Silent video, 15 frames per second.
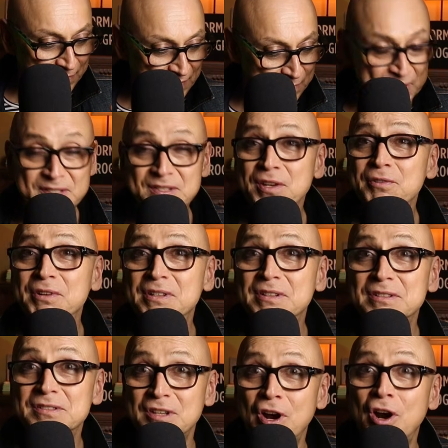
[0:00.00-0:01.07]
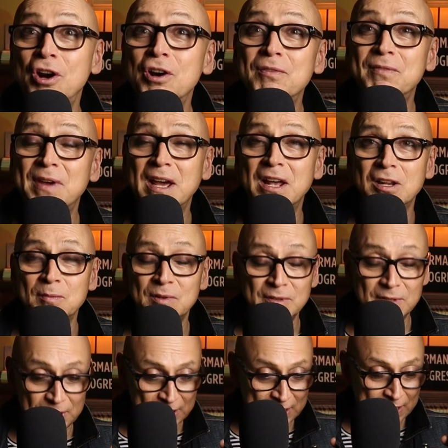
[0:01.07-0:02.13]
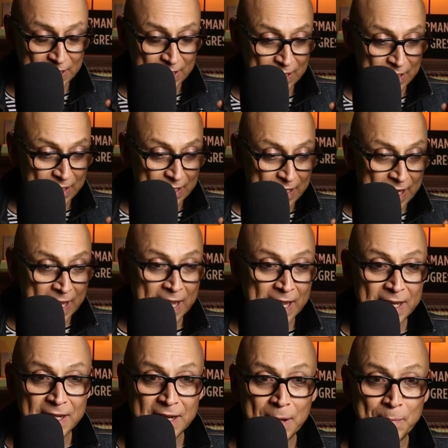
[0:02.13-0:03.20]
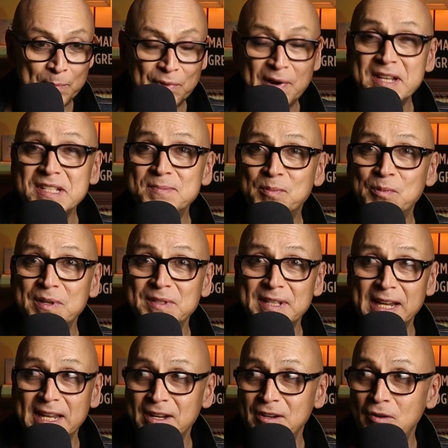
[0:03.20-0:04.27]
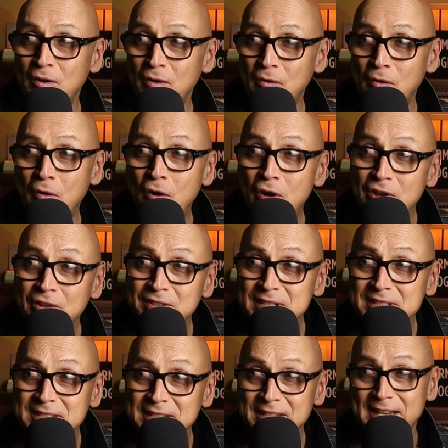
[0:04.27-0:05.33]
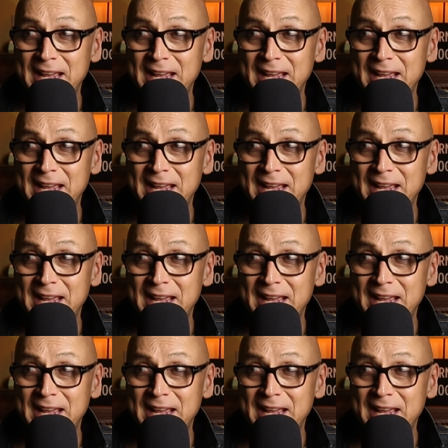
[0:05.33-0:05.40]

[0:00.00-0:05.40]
materials are available, and a price point that all this can